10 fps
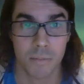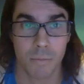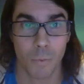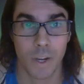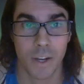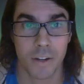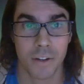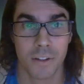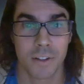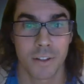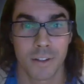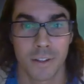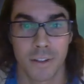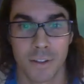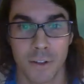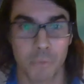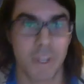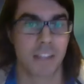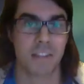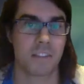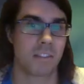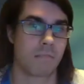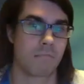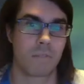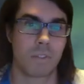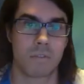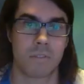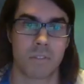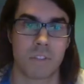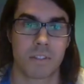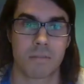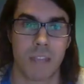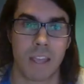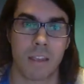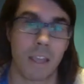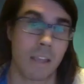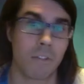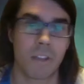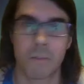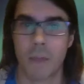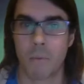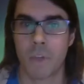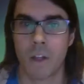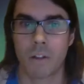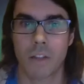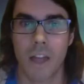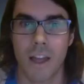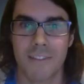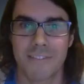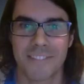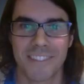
where, you know, we get this alien that we all love,